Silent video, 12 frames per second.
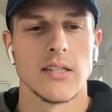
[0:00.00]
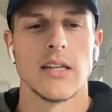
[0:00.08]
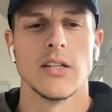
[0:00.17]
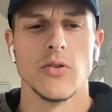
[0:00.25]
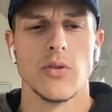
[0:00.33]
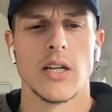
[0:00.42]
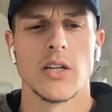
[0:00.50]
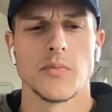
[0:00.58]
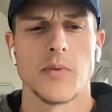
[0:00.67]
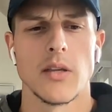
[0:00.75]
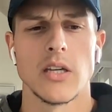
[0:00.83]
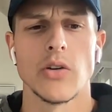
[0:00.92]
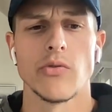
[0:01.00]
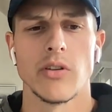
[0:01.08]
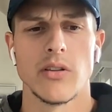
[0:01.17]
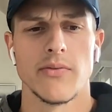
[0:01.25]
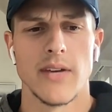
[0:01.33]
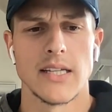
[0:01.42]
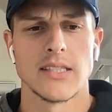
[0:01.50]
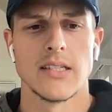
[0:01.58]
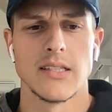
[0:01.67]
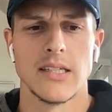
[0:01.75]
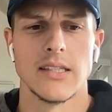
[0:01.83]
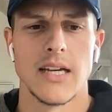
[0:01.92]
and they knew that I was probably going to run the
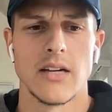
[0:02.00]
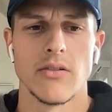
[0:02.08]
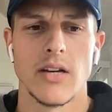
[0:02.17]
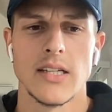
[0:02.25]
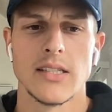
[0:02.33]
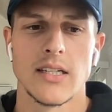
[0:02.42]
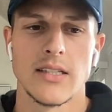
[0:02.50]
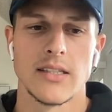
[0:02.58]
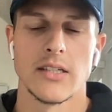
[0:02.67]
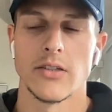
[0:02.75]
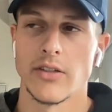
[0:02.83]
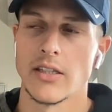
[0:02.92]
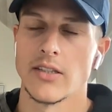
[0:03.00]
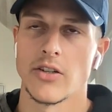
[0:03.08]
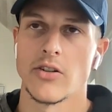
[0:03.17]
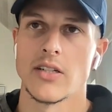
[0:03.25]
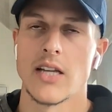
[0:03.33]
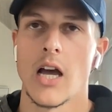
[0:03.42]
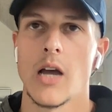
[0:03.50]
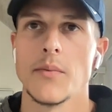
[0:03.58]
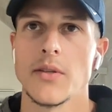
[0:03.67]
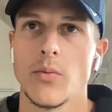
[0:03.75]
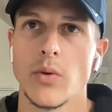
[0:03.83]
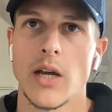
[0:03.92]
fastest in that race, considering the certain
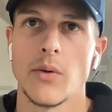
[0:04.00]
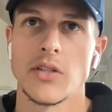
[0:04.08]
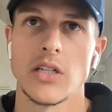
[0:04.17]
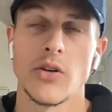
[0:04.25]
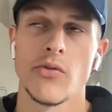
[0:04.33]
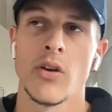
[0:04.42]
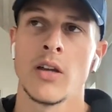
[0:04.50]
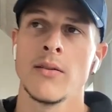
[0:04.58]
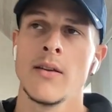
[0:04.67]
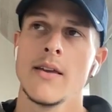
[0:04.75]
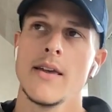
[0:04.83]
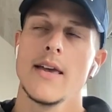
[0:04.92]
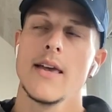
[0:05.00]
times and what I was going to run.